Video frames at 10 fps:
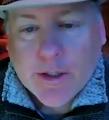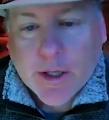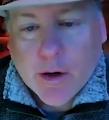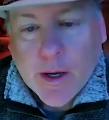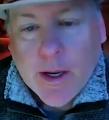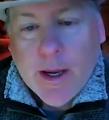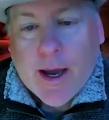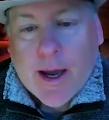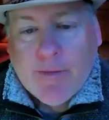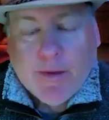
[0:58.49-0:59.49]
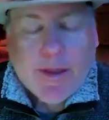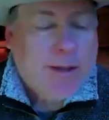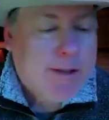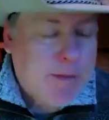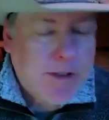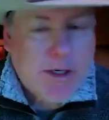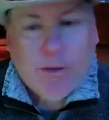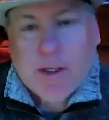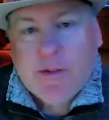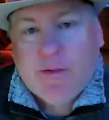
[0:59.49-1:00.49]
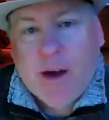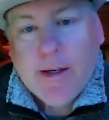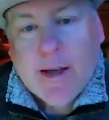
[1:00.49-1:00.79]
So if you think this time is different, that's fine.